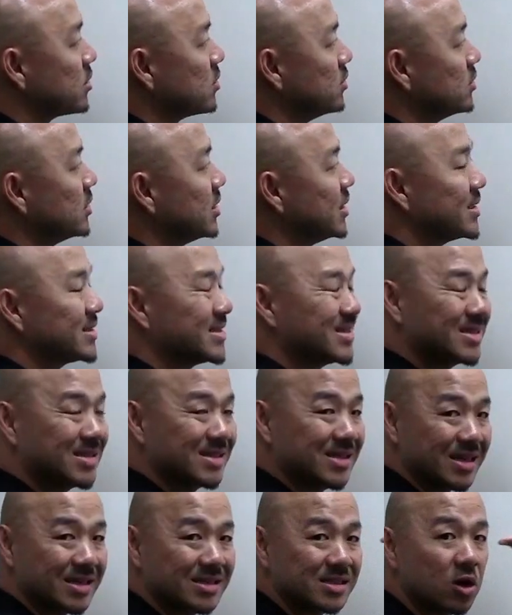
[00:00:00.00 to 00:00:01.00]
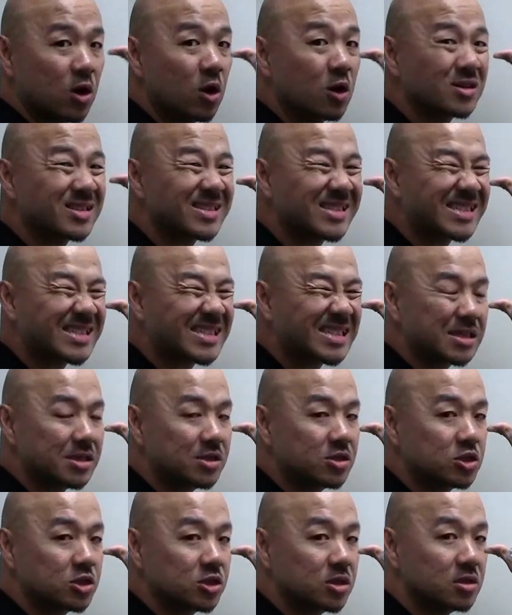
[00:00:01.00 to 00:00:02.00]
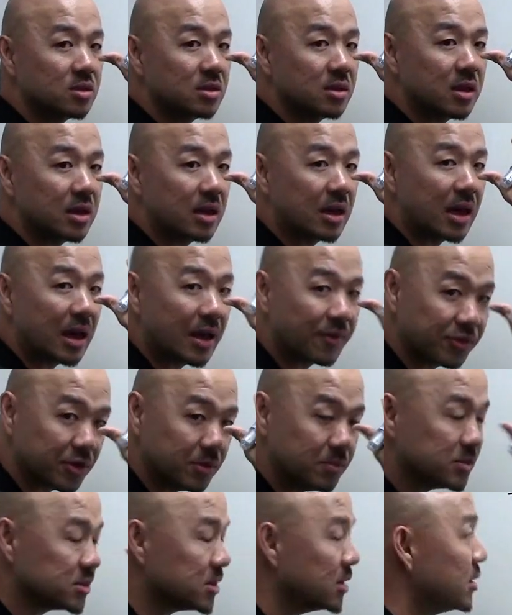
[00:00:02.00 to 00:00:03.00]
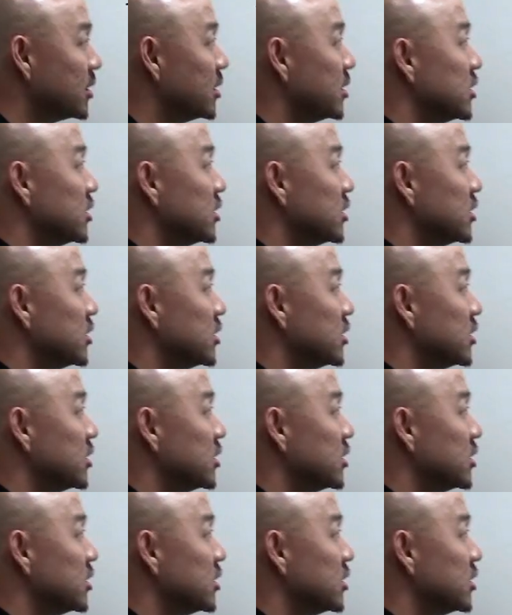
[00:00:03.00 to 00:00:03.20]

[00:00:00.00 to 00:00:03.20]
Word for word: So there are six oxygen atoms.